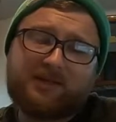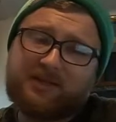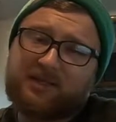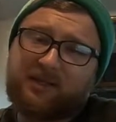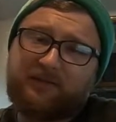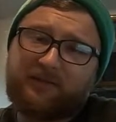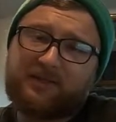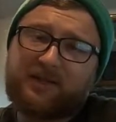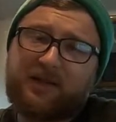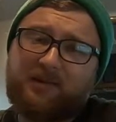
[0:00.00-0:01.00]
it's enough for
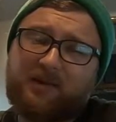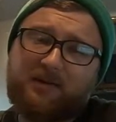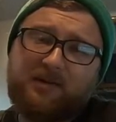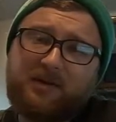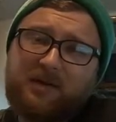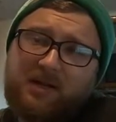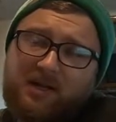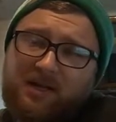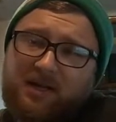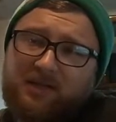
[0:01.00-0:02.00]
salmon,
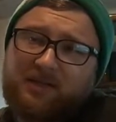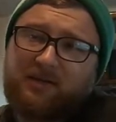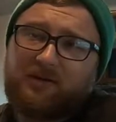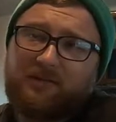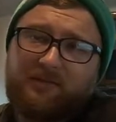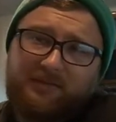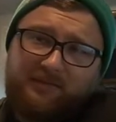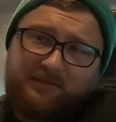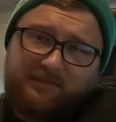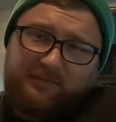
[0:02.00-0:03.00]
so
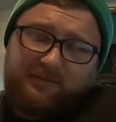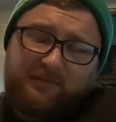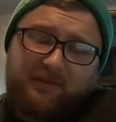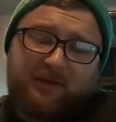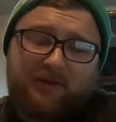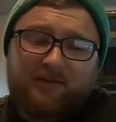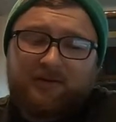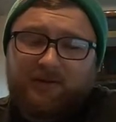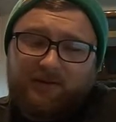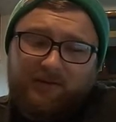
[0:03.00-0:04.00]
I'm going
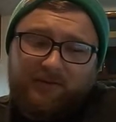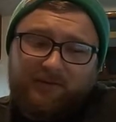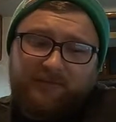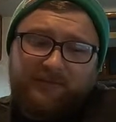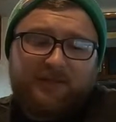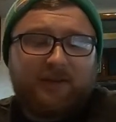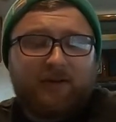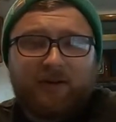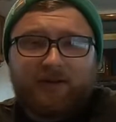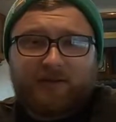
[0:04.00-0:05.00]
to use it for
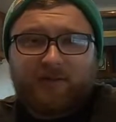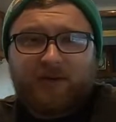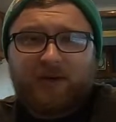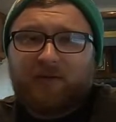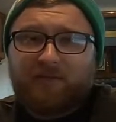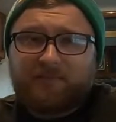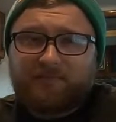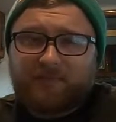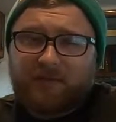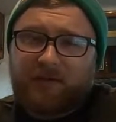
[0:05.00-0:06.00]
steelhead as well.
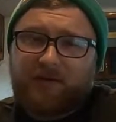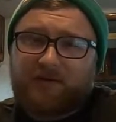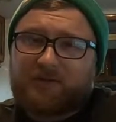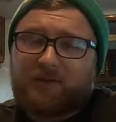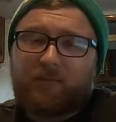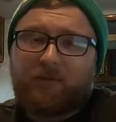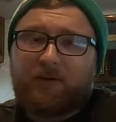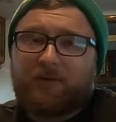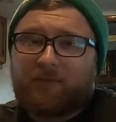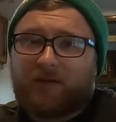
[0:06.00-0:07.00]
There's no
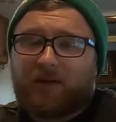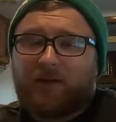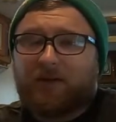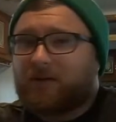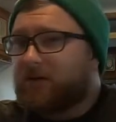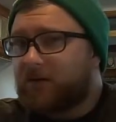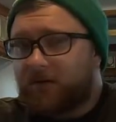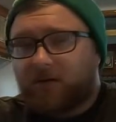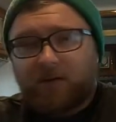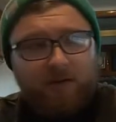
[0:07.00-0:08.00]
point in me
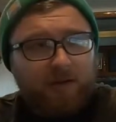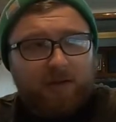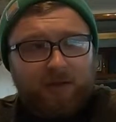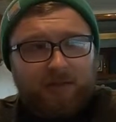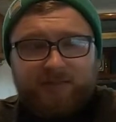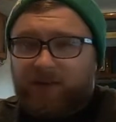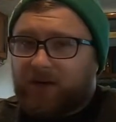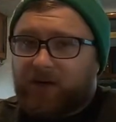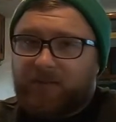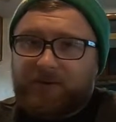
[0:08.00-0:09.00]

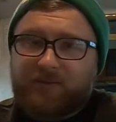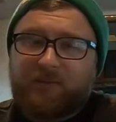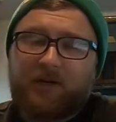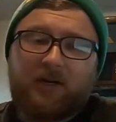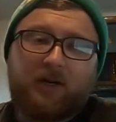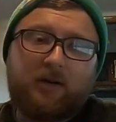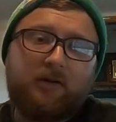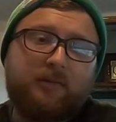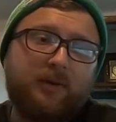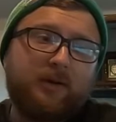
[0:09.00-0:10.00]
spending a bunch of money,
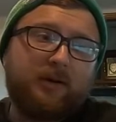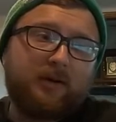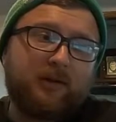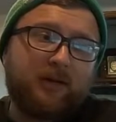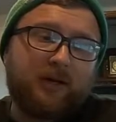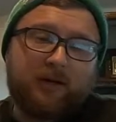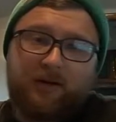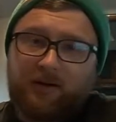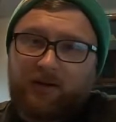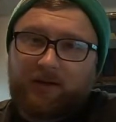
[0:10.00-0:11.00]
to get
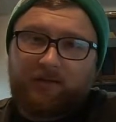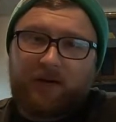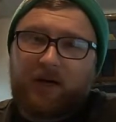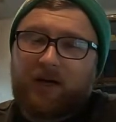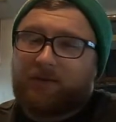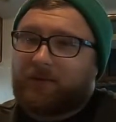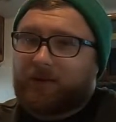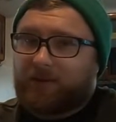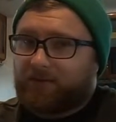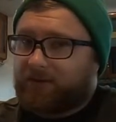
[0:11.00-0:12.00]
another rod with
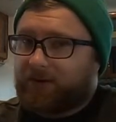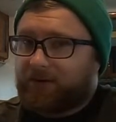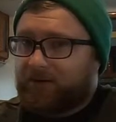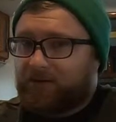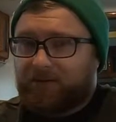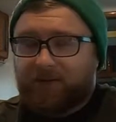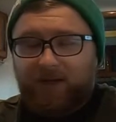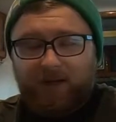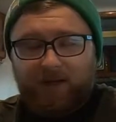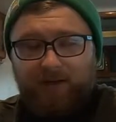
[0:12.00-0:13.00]
another reel
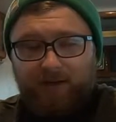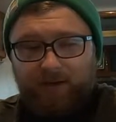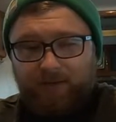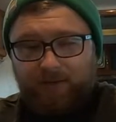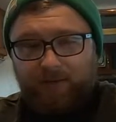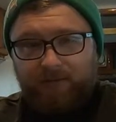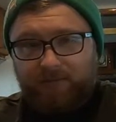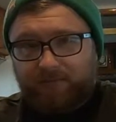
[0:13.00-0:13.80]
and another,